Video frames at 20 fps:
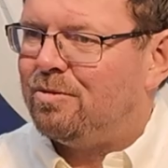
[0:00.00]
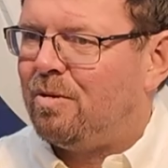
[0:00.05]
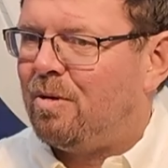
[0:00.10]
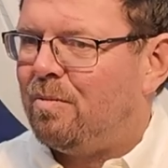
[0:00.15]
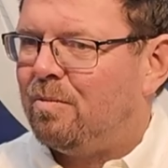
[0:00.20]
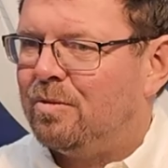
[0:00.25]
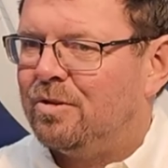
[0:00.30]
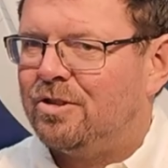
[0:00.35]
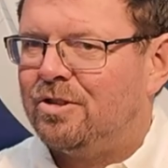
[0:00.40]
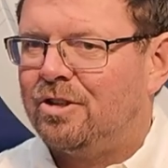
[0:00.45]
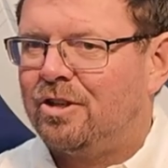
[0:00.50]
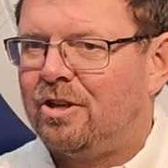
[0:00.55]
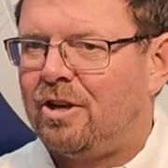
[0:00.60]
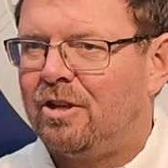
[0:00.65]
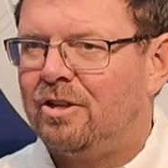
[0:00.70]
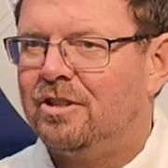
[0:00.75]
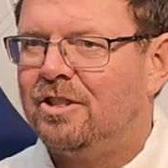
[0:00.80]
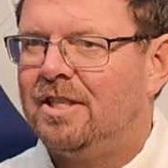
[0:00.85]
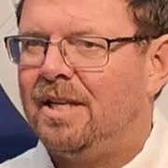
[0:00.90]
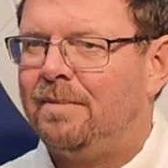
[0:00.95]
one was to
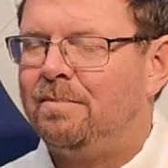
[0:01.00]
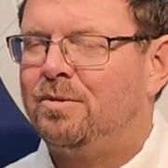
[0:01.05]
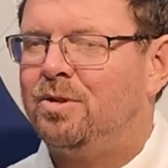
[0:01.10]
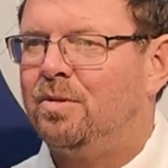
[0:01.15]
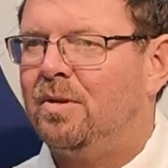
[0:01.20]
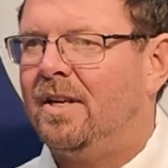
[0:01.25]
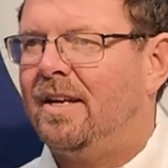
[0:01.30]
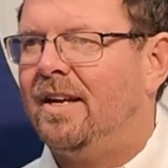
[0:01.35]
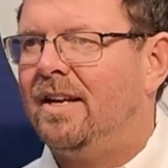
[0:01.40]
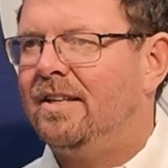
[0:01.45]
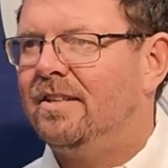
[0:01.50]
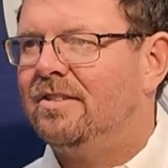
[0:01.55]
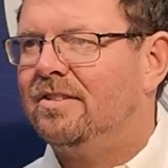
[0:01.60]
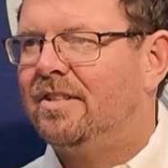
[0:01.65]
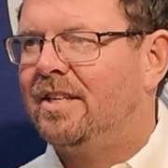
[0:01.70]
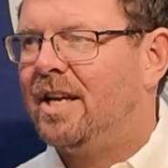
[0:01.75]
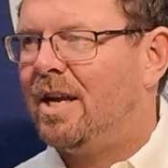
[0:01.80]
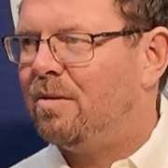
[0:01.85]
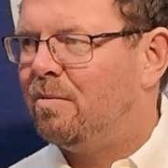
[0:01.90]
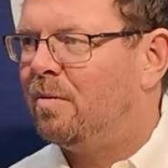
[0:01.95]
conceptualize,
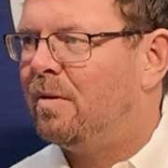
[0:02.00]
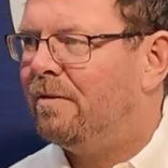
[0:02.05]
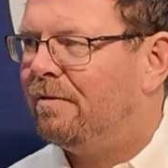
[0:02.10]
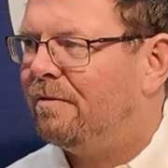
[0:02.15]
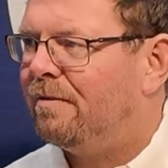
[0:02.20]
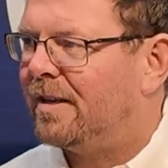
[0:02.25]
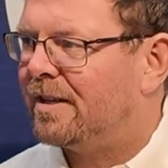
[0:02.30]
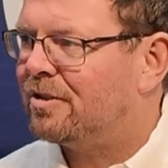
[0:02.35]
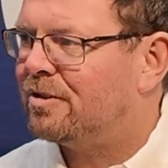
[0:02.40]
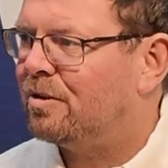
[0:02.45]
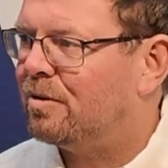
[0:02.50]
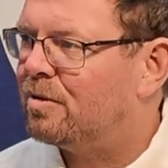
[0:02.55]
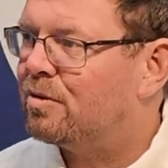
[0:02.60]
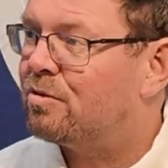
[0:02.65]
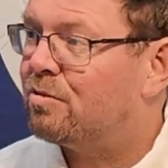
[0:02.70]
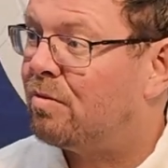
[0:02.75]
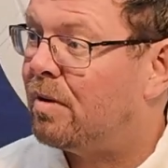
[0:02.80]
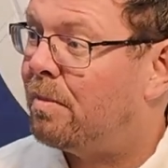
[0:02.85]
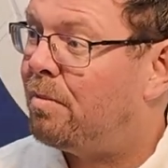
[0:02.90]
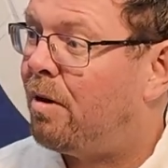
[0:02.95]
can we fix those
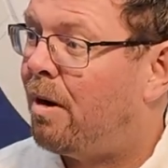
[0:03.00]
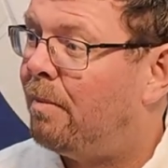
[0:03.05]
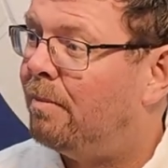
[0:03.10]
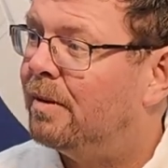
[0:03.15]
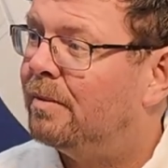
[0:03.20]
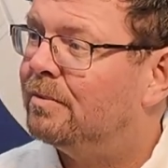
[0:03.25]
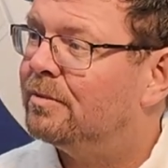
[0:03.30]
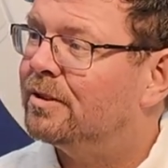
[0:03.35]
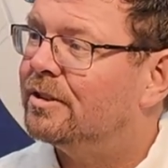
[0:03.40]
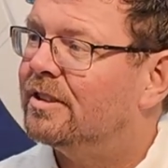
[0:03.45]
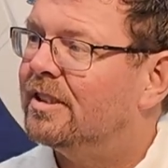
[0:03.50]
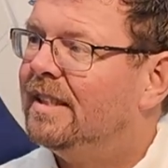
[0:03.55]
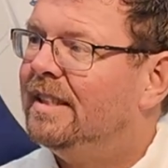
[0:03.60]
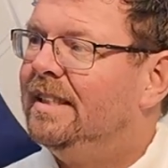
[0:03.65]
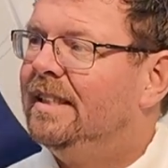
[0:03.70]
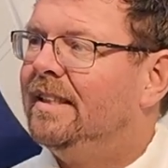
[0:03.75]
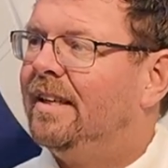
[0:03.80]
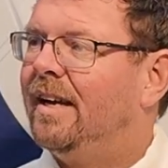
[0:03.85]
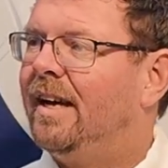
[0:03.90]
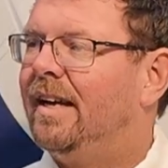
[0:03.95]
three problems?
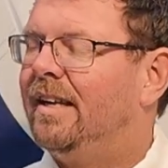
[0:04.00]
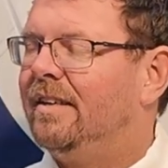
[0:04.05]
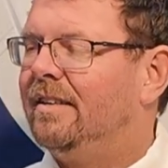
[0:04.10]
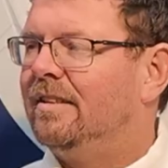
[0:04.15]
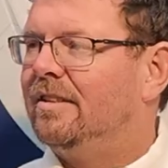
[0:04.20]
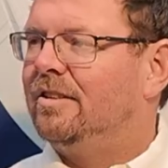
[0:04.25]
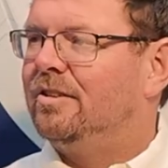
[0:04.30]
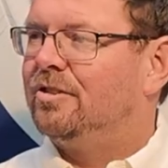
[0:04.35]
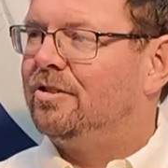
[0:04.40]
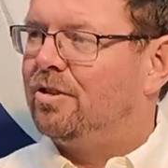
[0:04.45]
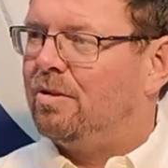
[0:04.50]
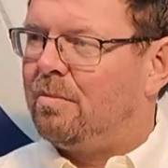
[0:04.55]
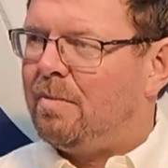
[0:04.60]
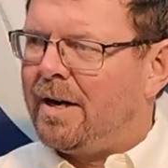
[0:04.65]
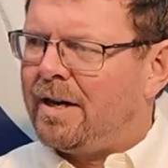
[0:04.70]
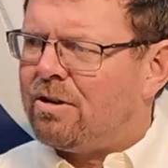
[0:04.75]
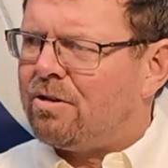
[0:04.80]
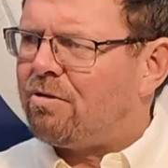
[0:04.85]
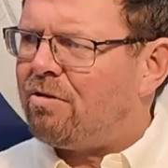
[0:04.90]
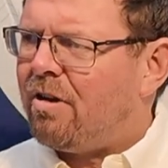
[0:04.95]
And so
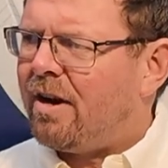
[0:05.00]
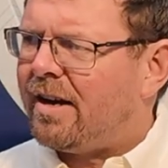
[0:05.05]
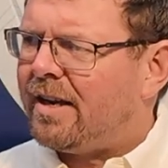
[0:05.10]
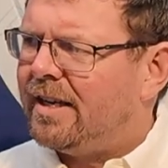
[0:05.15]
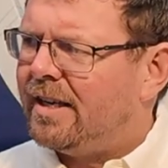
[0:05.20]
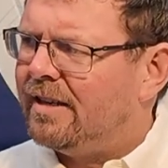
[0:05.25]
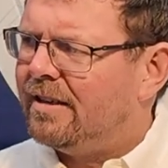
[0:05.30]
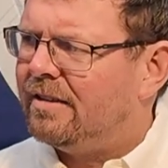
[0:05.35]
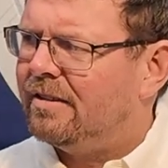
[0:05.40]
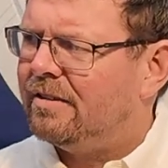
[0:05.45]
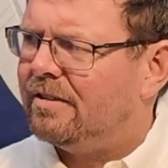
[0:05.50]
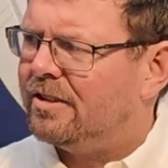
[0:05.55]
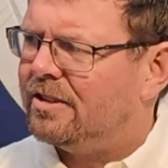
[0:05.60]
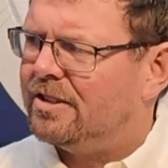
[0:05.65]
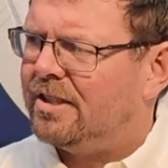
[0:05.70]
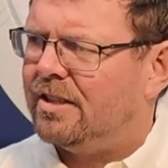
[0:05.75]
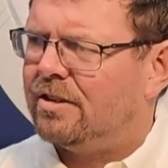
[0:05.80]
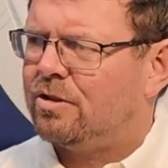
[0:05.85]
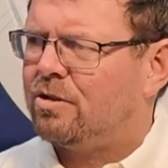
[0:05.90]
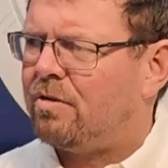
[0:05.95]
microcracking, the
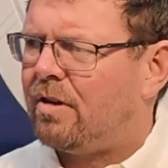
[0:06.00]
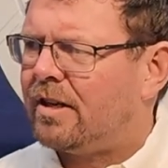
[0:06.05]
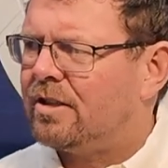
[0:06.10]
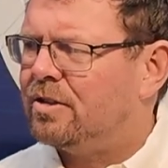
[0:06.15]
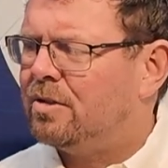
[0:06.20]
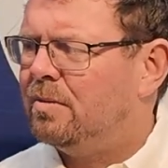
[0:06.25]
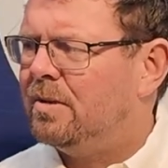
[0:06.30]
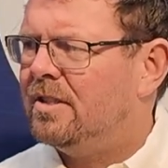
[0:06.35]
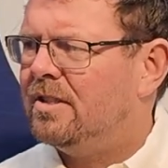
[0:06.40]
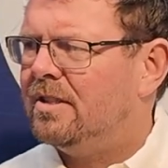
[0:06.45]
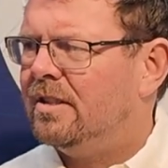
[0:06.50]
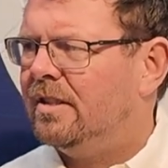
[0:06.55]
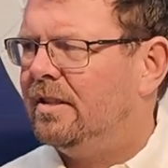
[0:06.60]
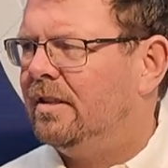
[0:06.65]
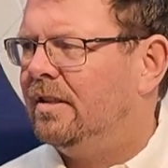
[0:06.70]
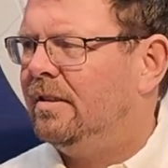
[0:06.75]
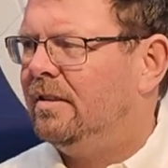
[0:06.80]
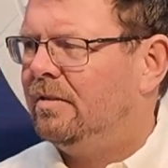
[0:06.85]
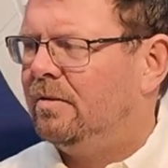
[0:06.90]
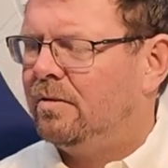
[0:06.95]
cells crack too
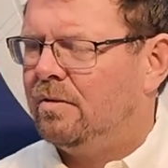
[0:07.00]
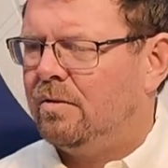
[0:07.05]
easily,